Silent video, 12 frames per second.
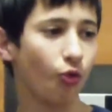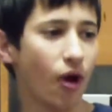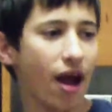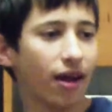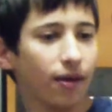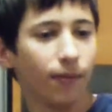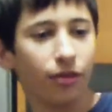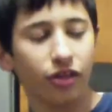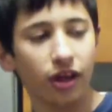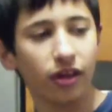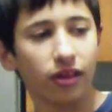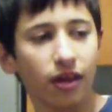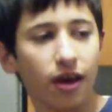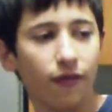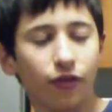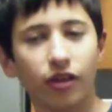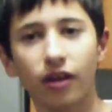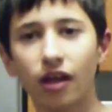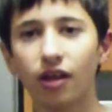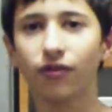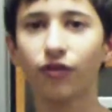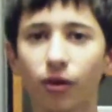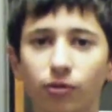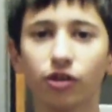random thing there for the next
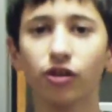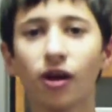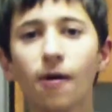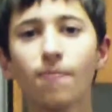film shoot.